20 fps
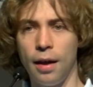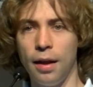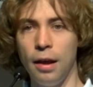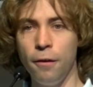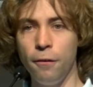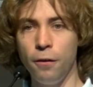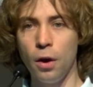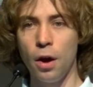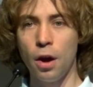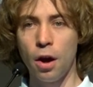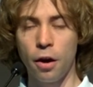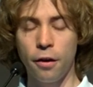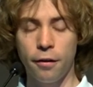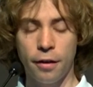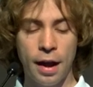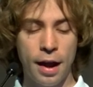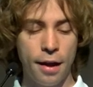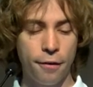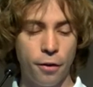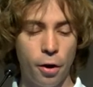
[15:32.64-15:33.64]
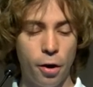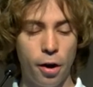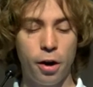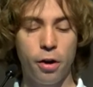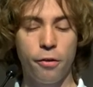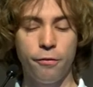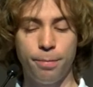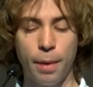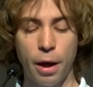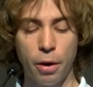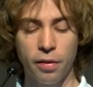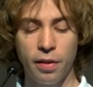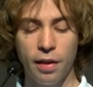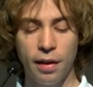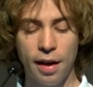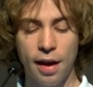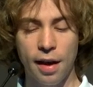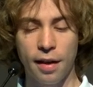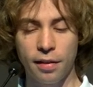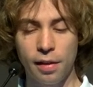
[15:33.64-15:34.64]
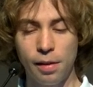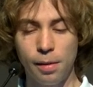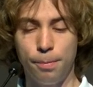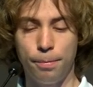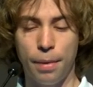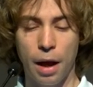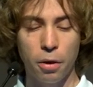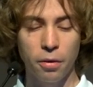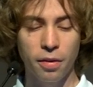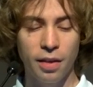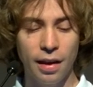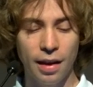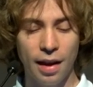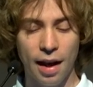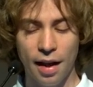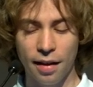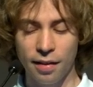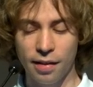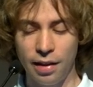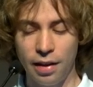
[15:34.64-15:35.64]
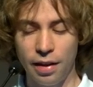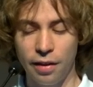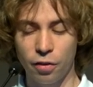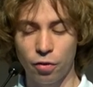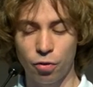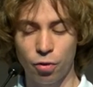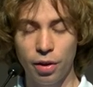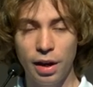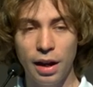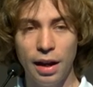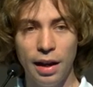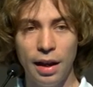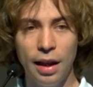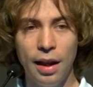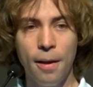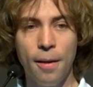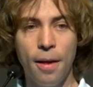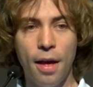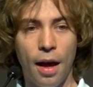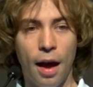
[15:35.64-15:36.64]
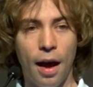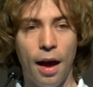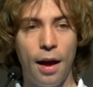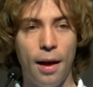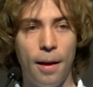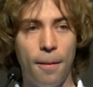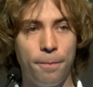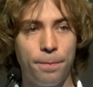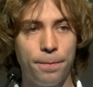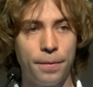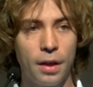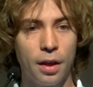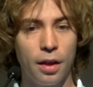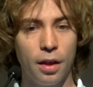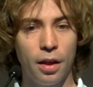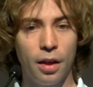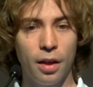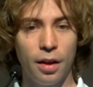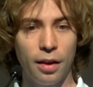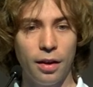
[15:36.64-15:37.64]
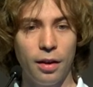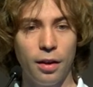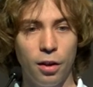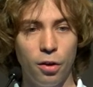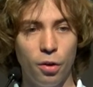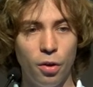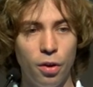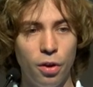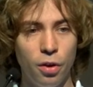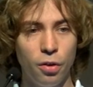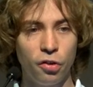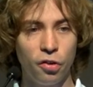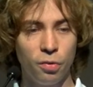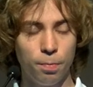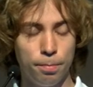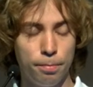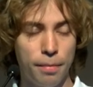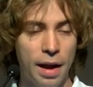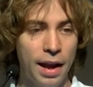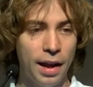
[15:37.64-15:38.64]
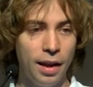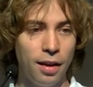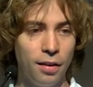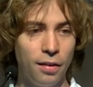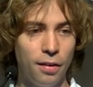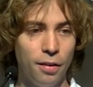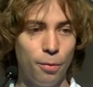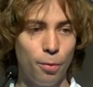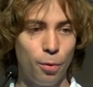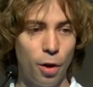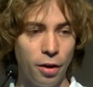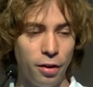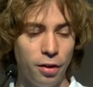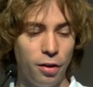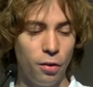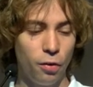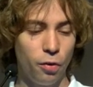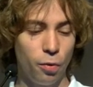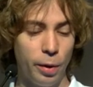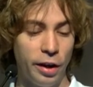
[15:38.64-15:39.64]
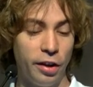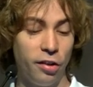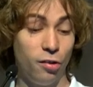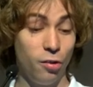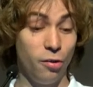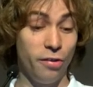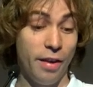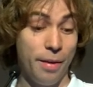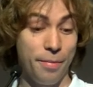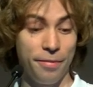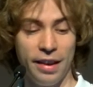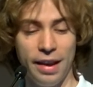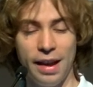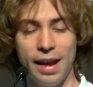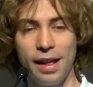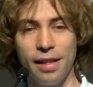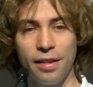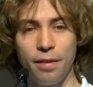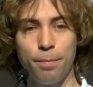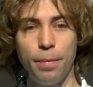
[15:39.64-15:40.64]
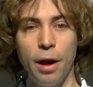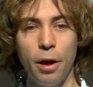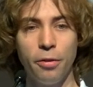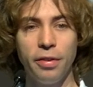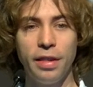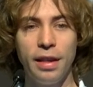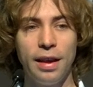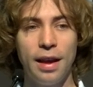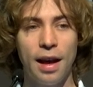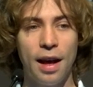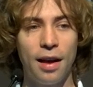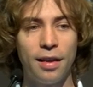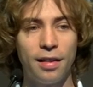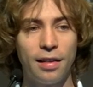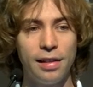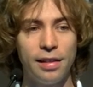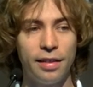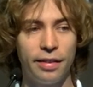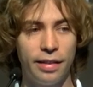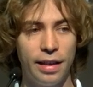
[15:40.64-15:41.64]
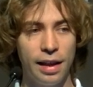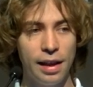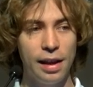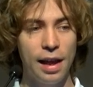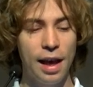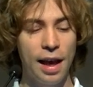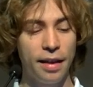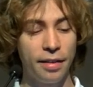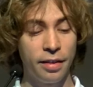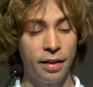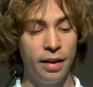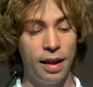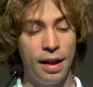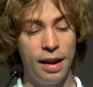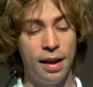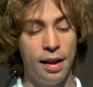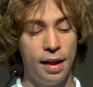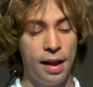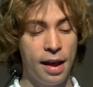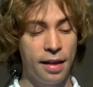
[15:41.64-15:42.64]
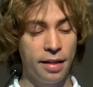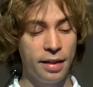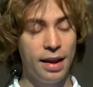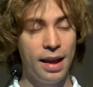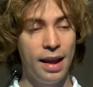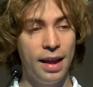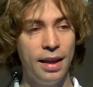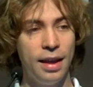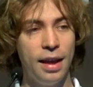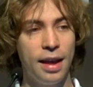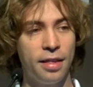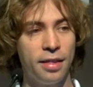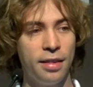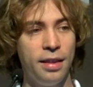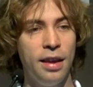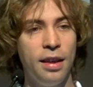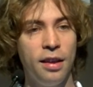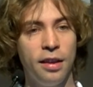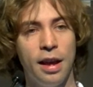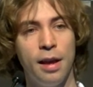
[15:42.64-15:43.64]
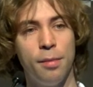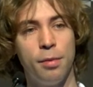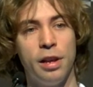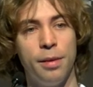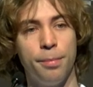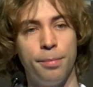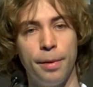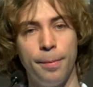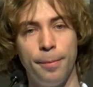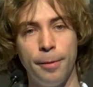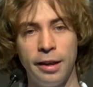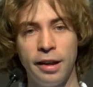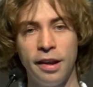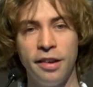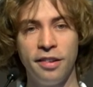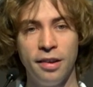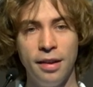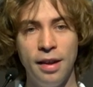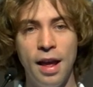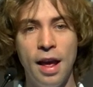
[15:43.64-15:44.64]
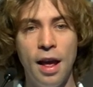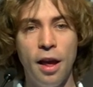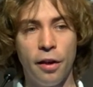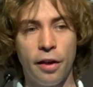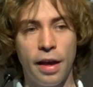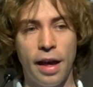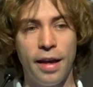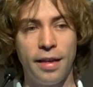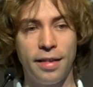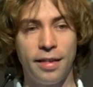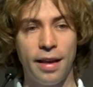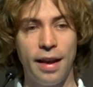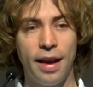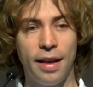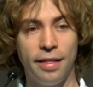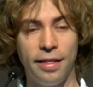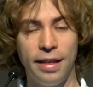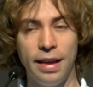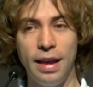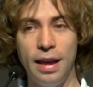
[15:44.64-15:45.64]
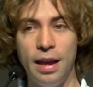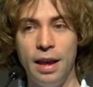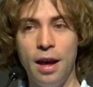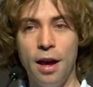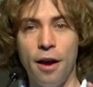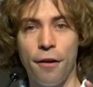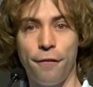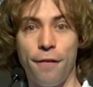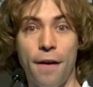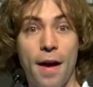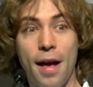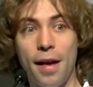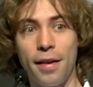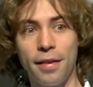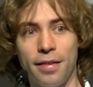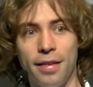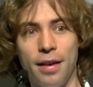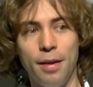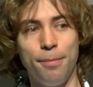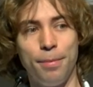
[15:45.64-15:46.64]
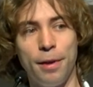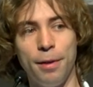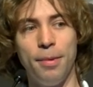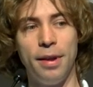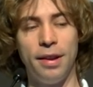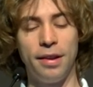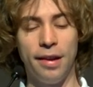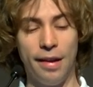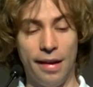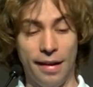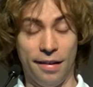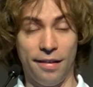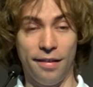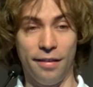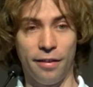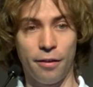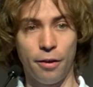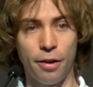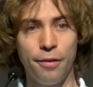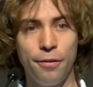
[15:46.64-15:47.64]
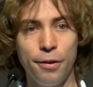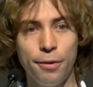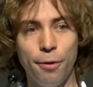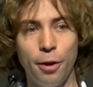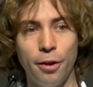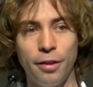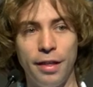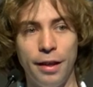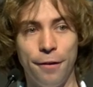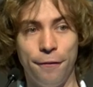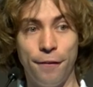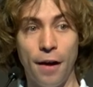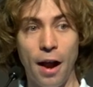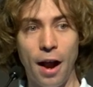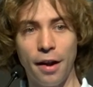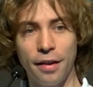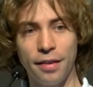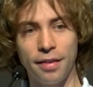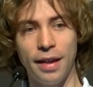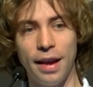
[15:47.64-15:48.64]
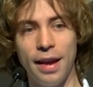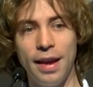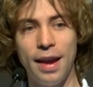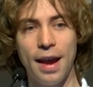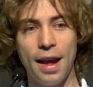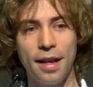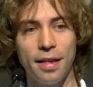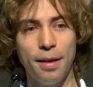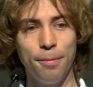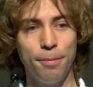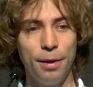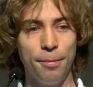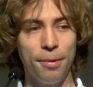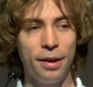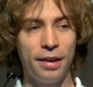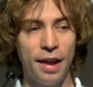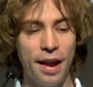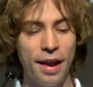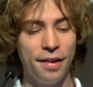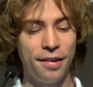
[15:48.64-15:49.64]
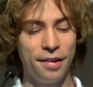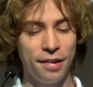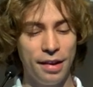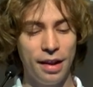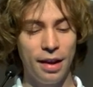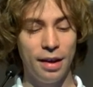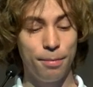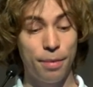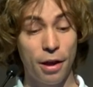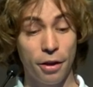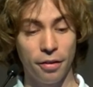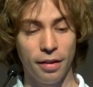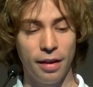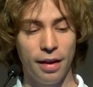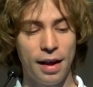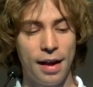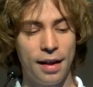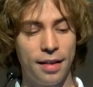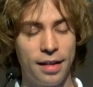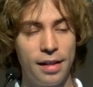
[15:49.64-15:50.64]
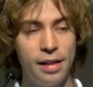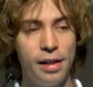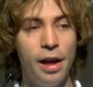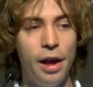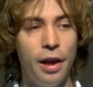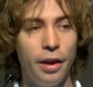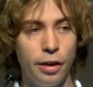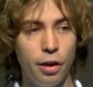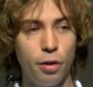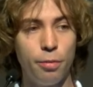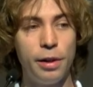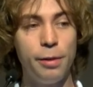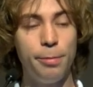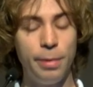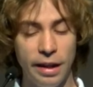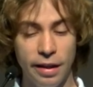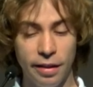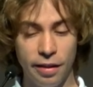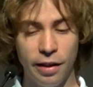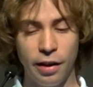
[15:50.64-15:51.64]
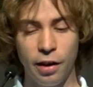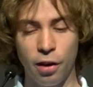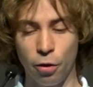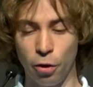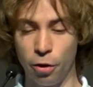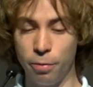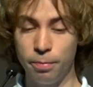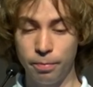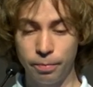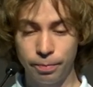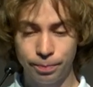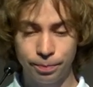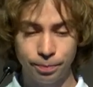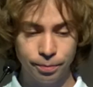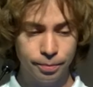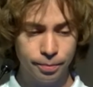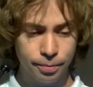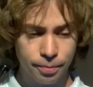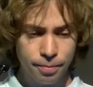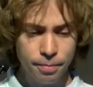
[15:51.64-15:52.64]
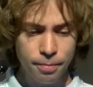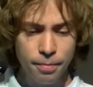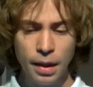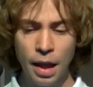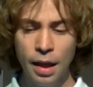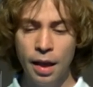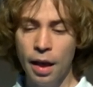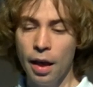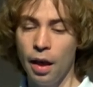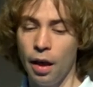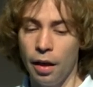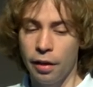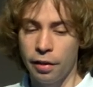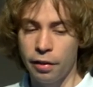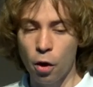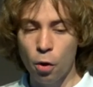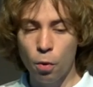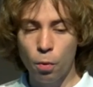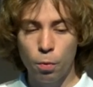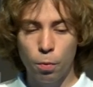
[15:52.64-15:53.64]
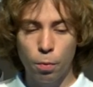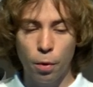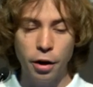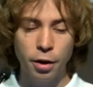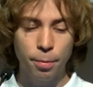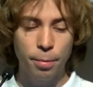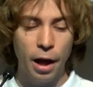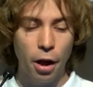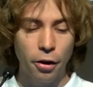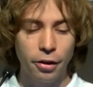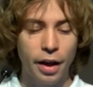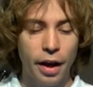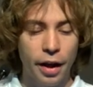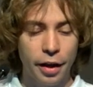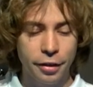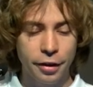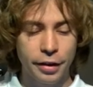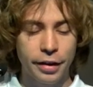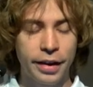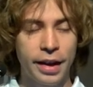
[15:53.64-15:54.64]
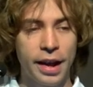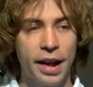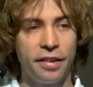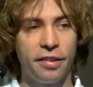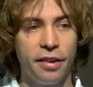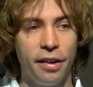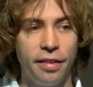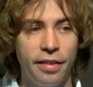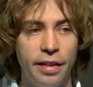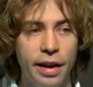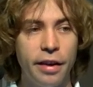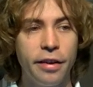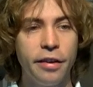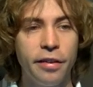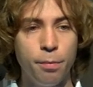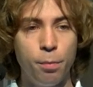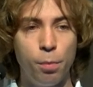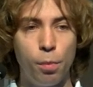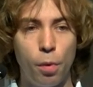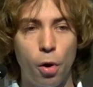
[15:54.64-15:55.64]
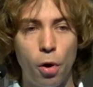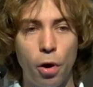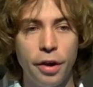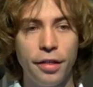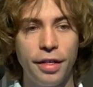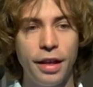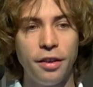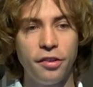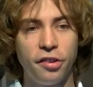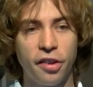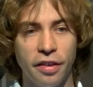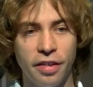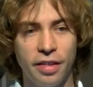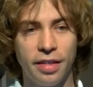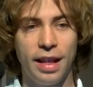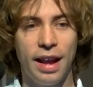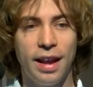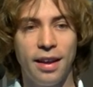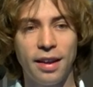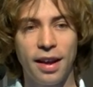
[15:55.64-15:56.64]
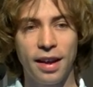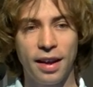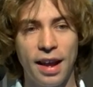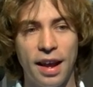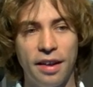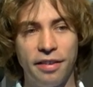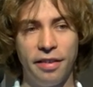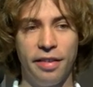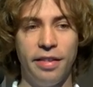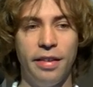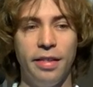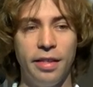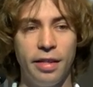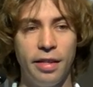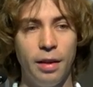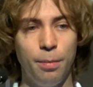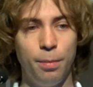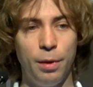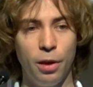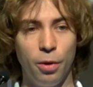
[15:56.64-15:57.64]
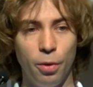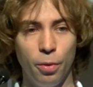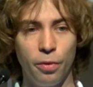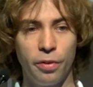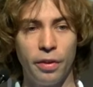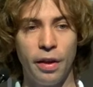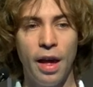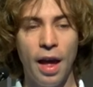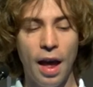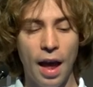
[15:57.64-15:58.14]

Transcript: If you have heard of Bouncy Castle is really, you might want to switch to something else. Bouncy Castle still has an AEST table implementation as the fast implementation. So if you want the fast AES implementation in Bouncy Castle, you will be insecure. So what about other caches? There is more than just data caches in CPUs.